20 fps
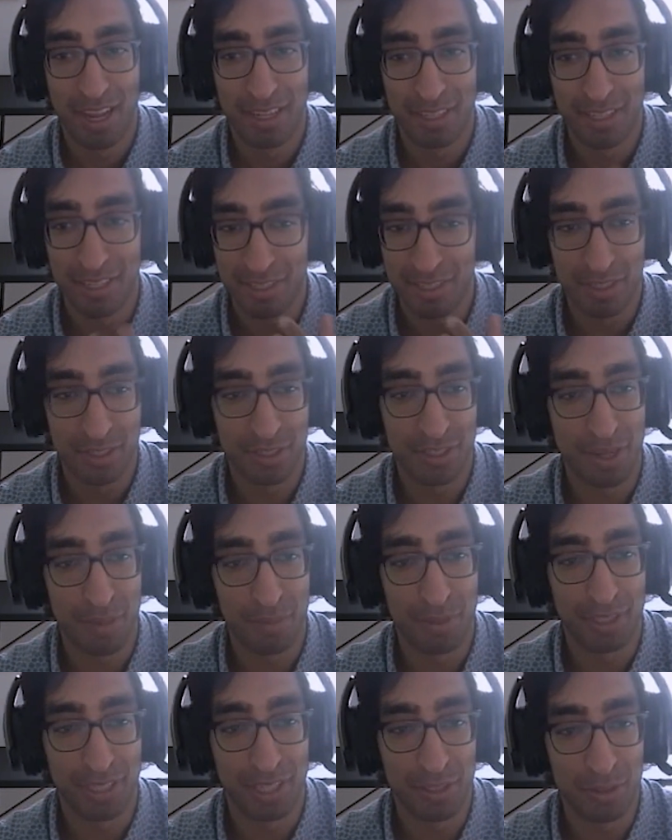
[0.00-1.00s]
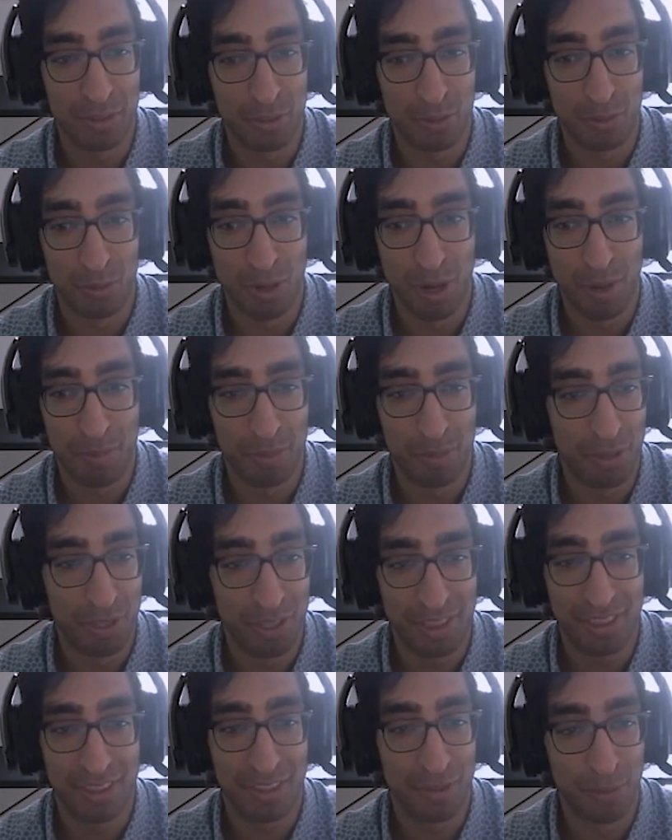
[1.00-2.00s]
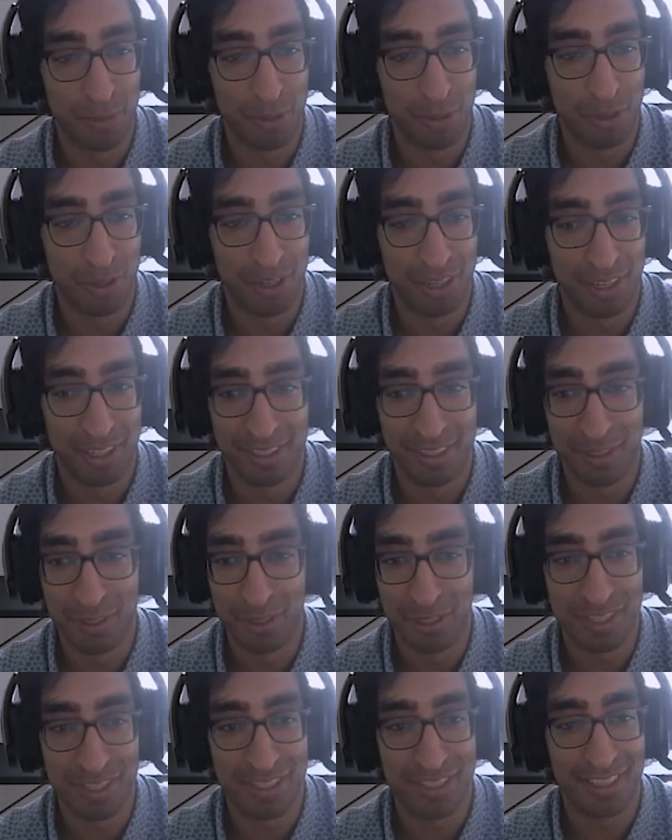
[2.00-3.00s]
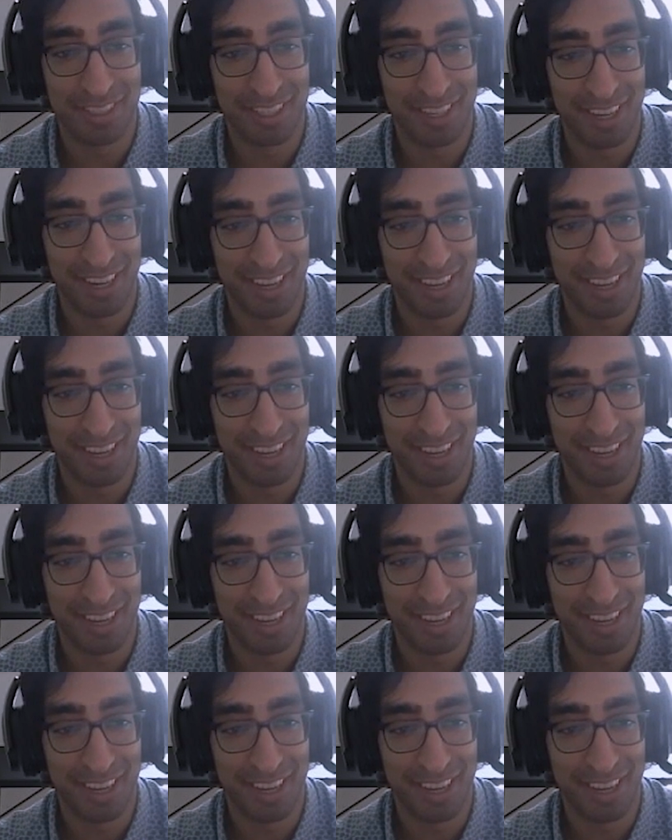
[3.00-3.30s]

Is there something that you grew up with, or you just,